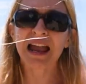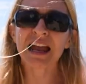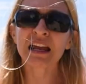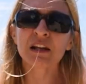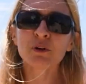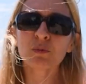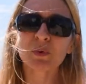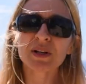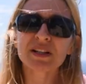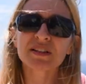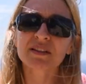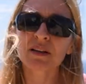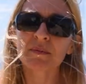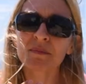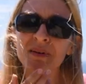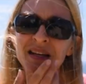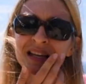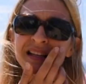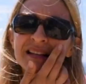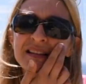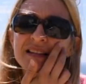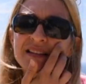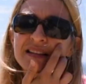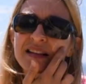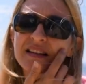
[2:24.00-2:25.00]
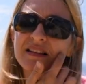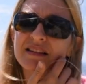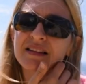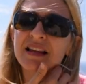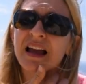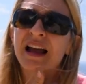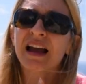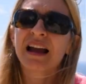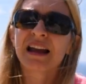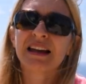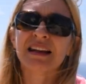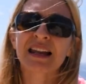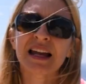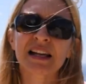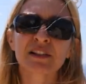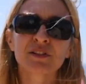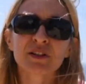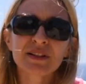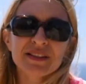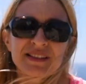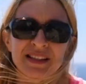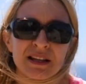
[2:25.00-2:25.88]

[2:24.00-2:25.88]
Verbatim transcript: And with some lenses like the